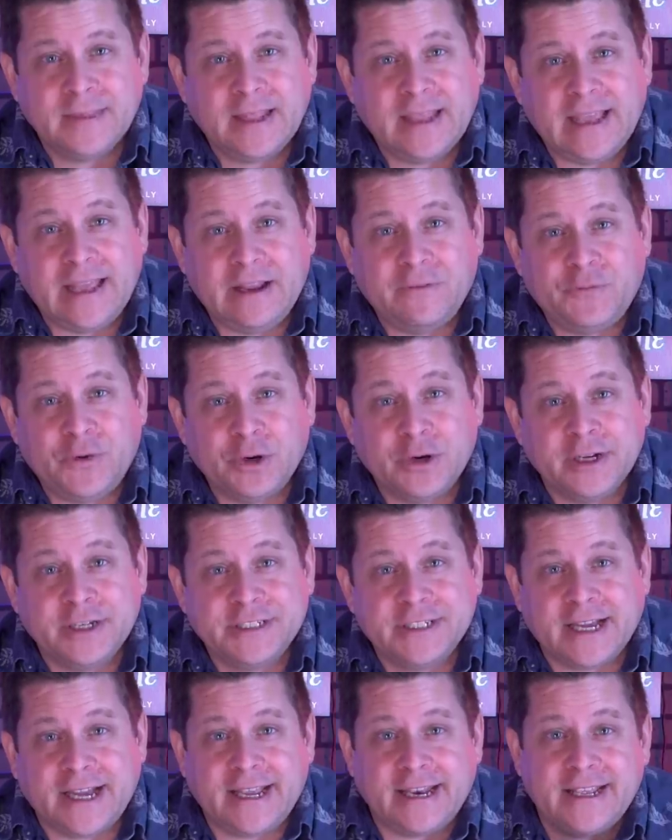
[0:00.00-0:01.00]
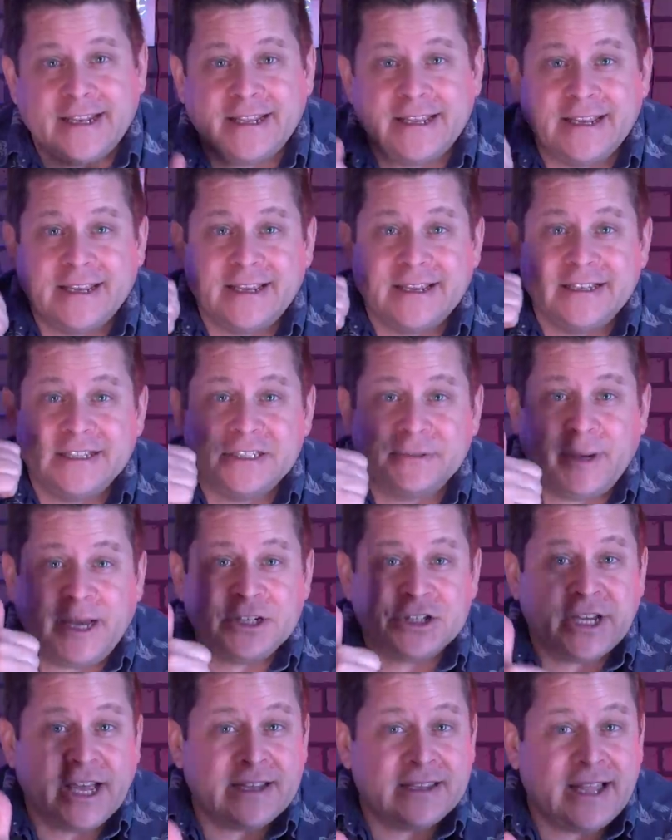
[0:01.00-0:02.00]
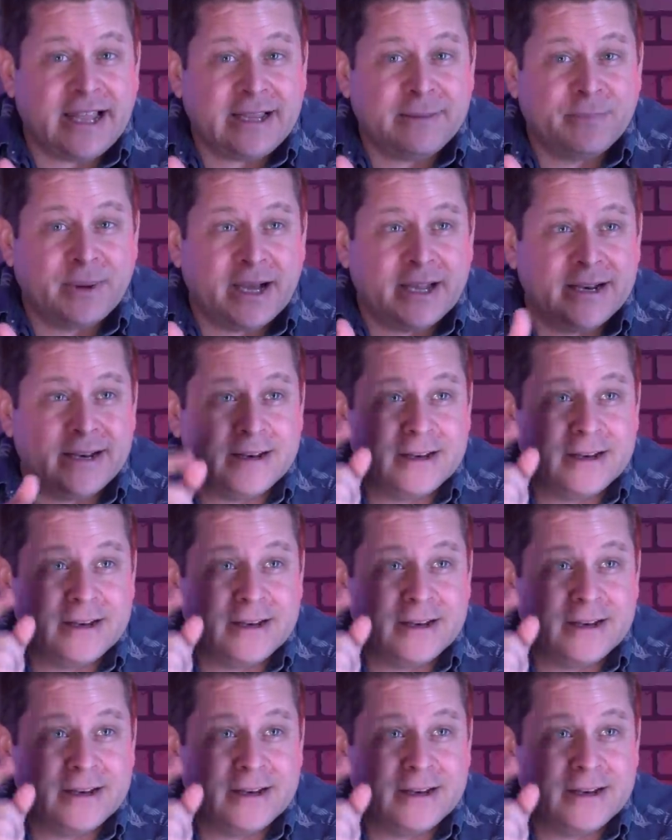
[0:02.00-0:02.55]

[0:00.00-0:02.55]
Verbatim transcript: And if you're excited, smash that like button,